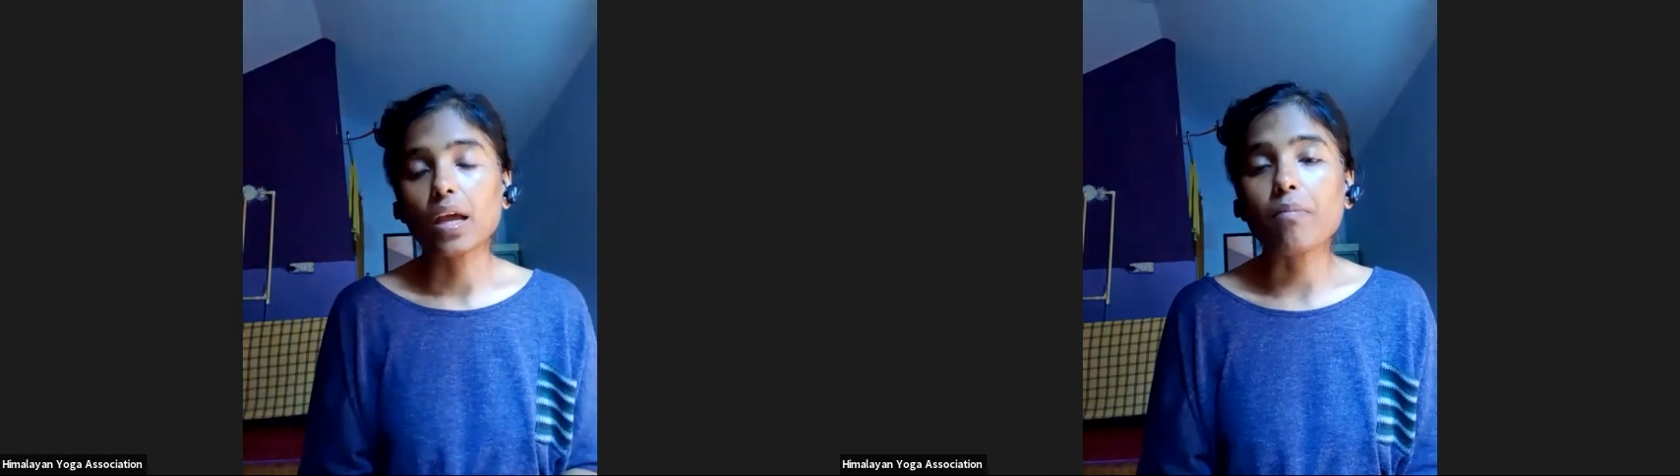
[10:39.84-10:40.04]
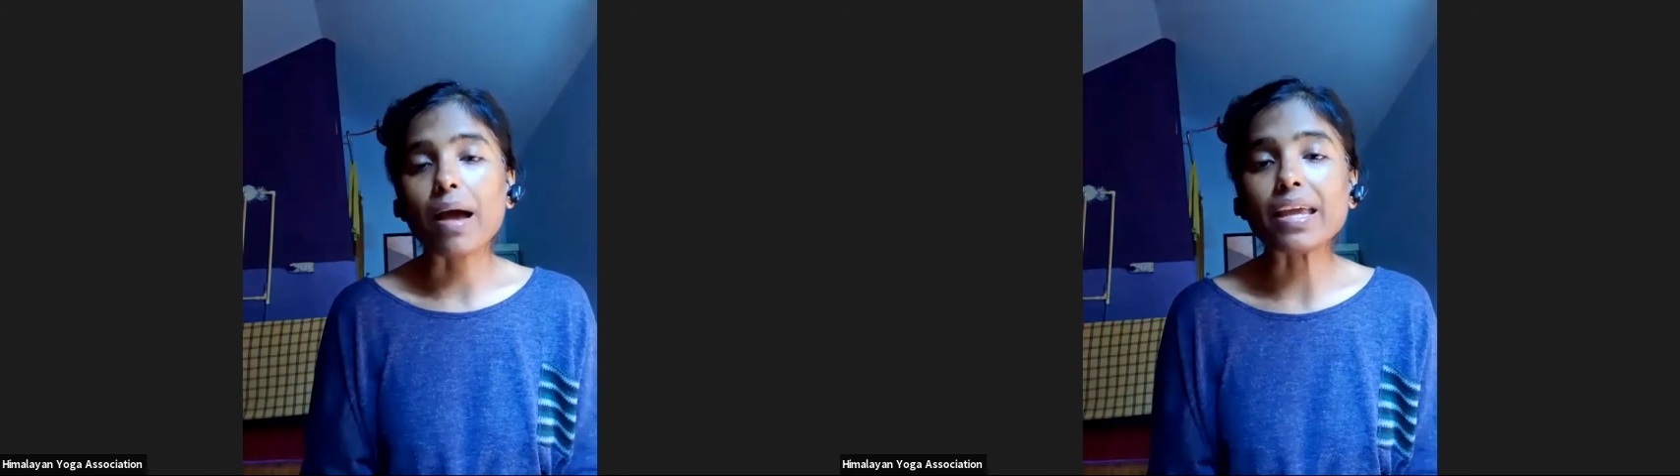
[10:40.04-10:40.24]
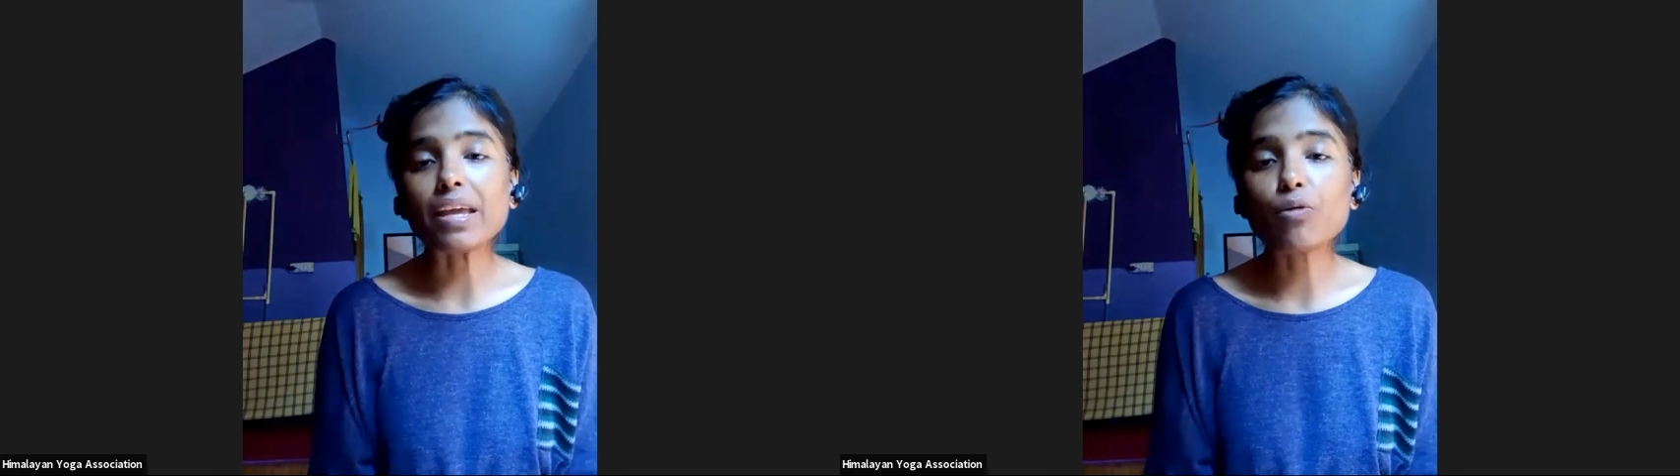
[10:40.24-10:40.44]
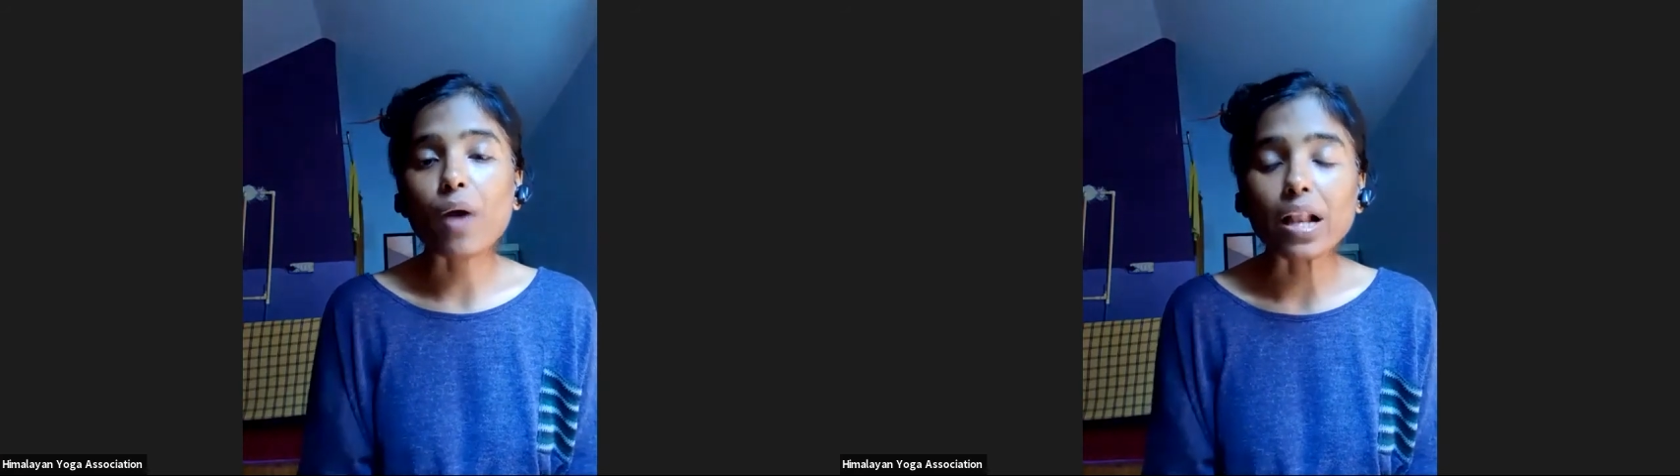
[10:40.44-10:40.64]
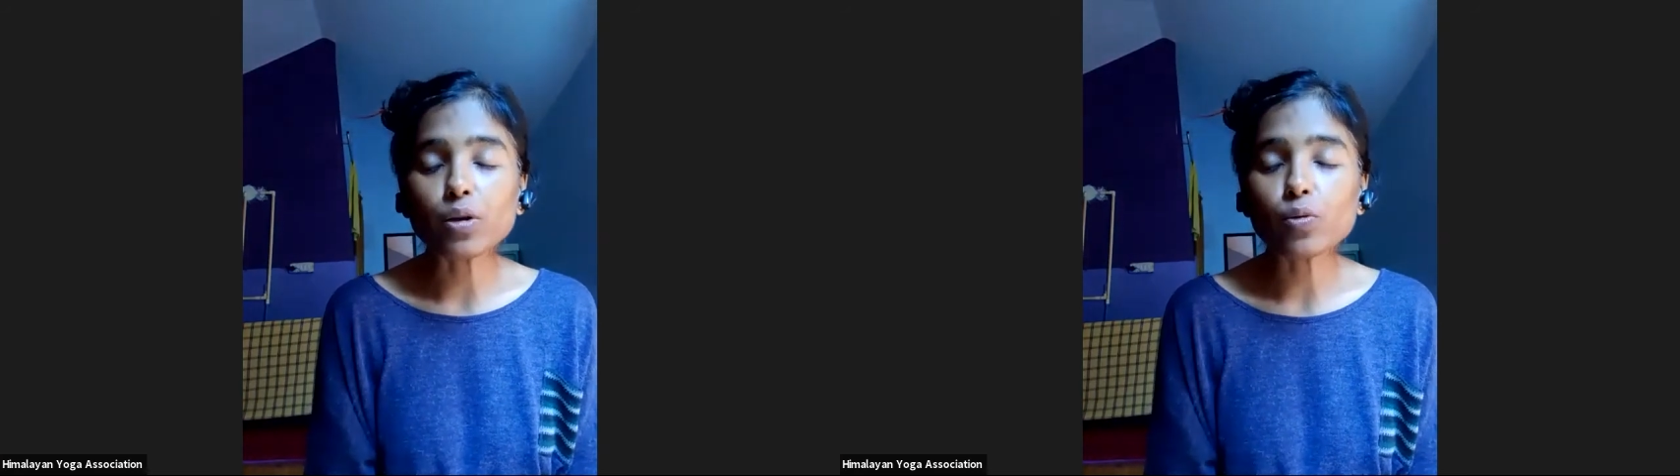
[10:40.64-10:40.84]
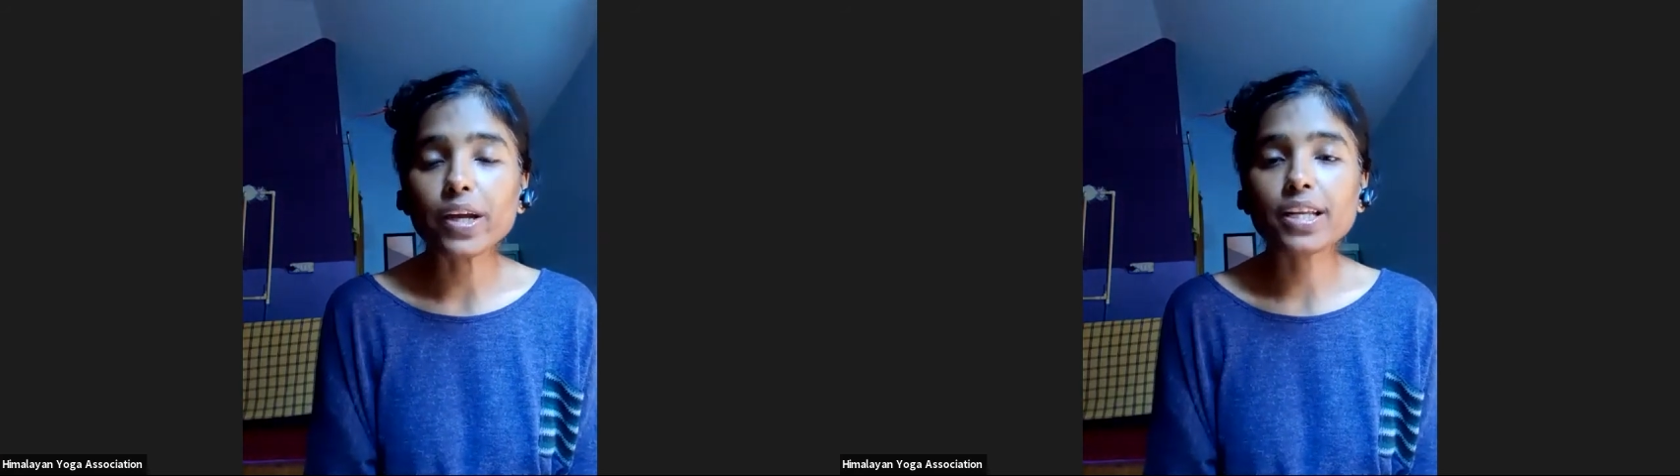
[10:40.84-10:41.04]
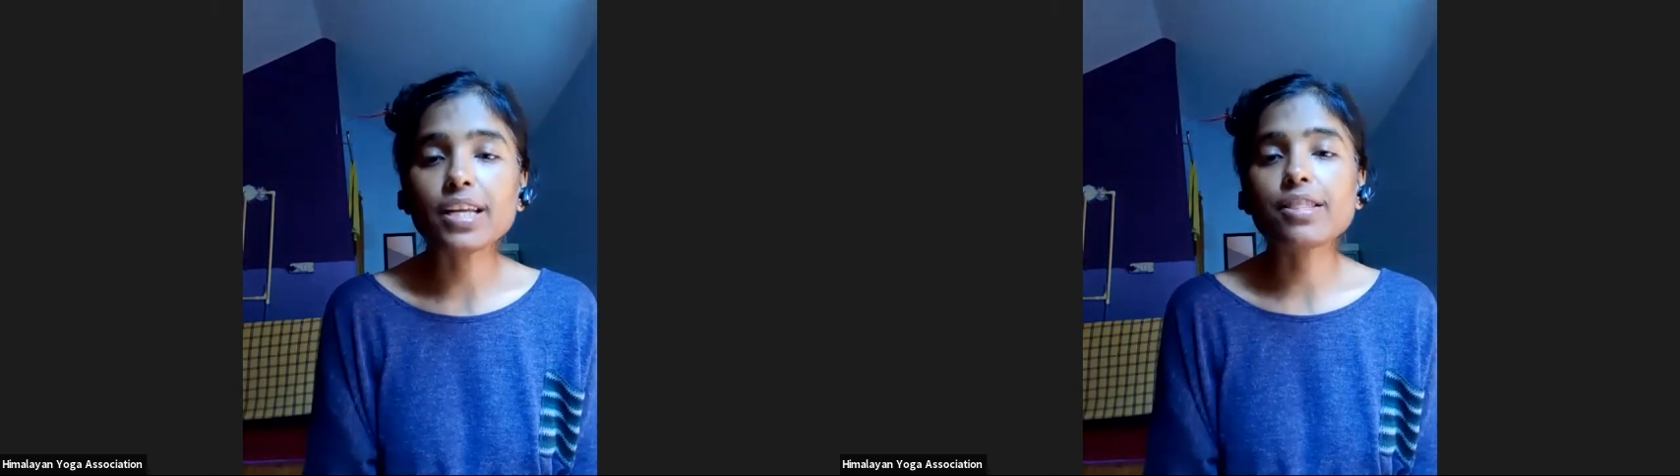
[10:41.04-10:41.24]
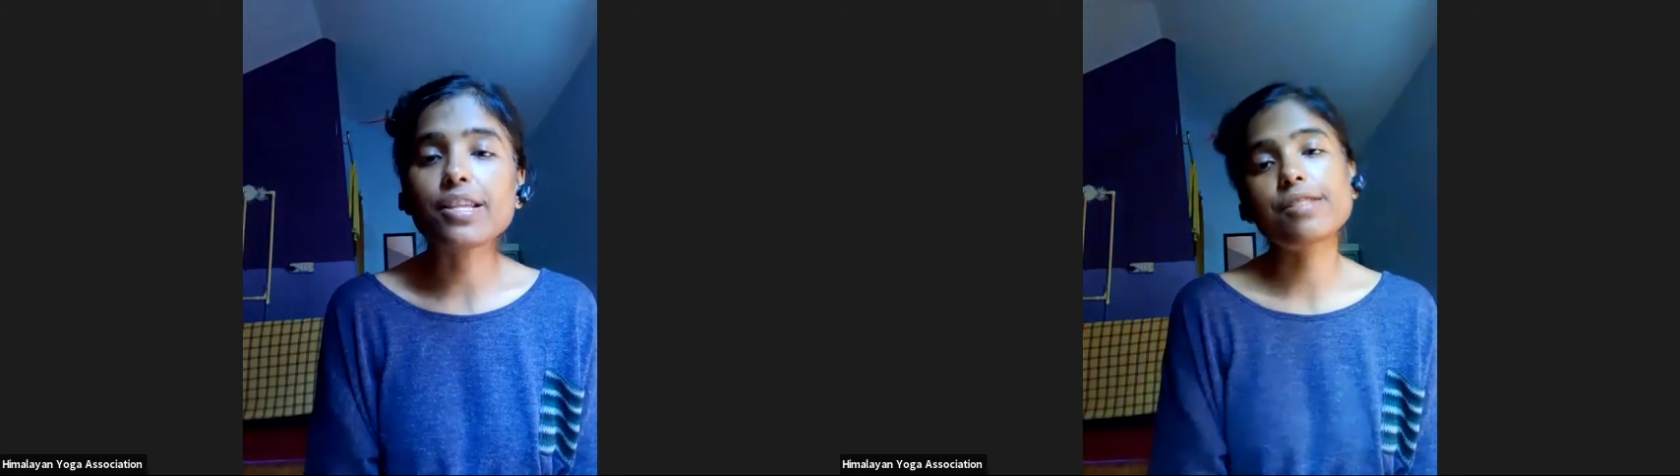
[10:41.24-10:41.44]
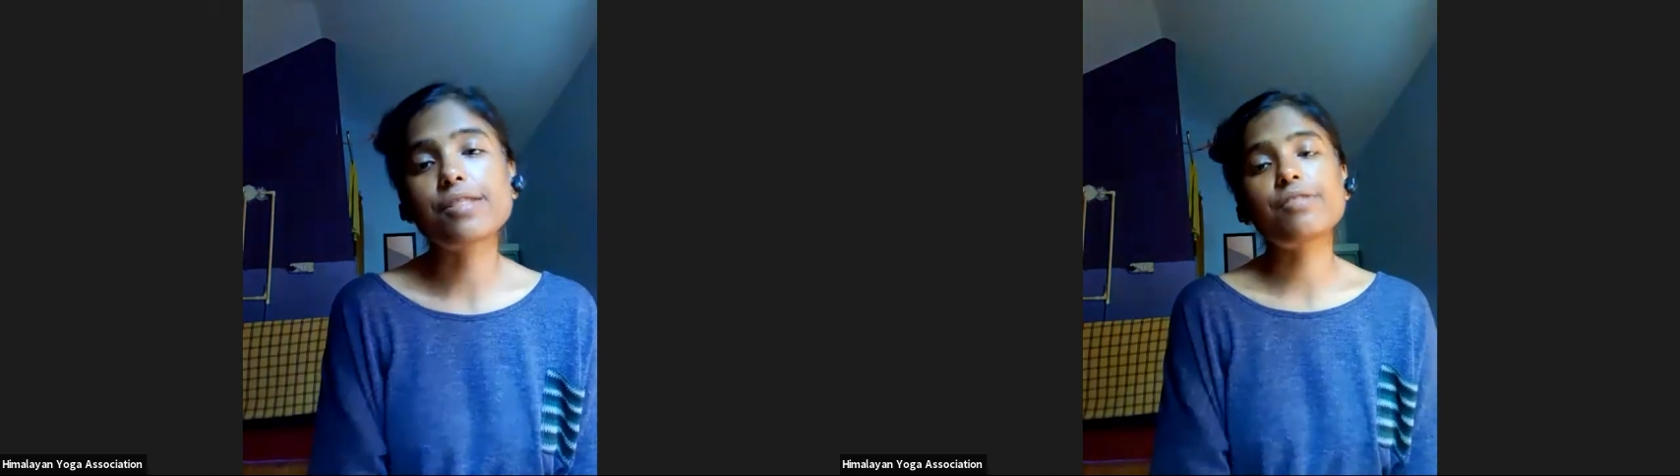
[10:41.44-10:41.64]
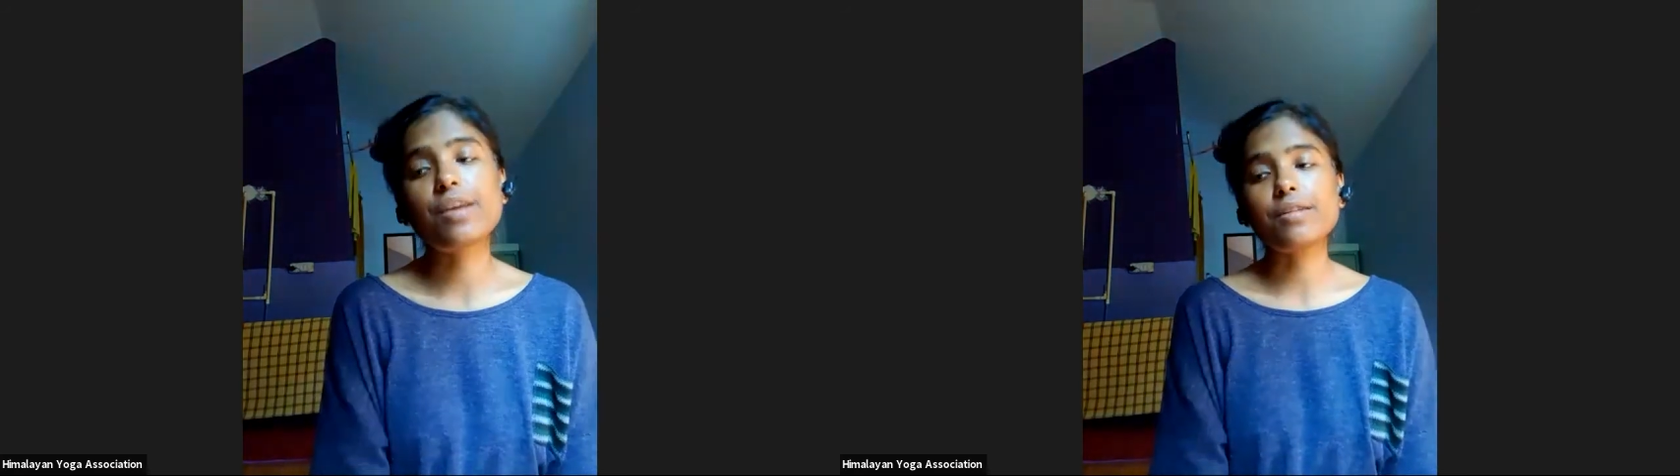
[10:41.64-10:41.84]
By evaluating these
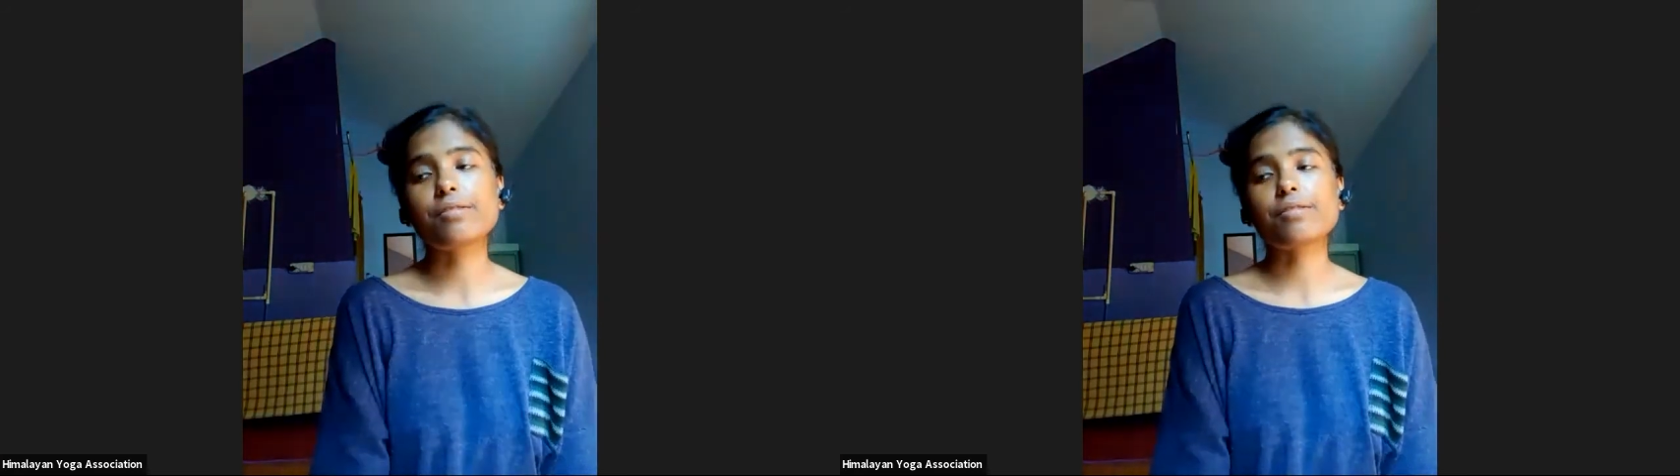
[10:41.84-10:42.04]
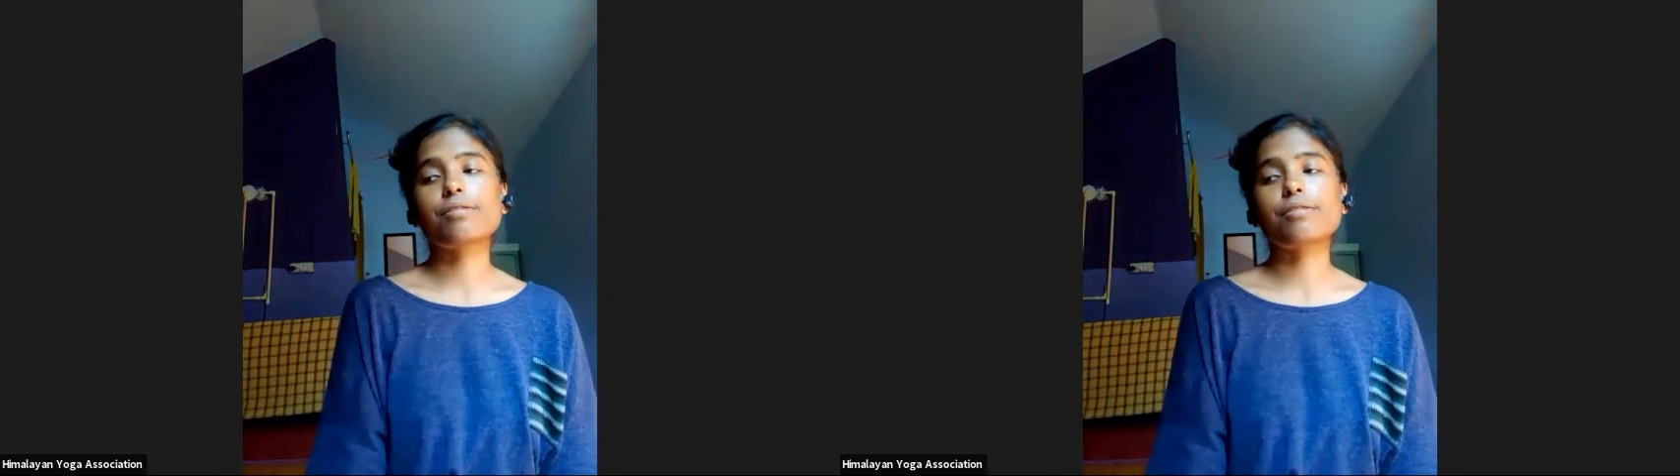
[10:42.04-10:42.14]
things,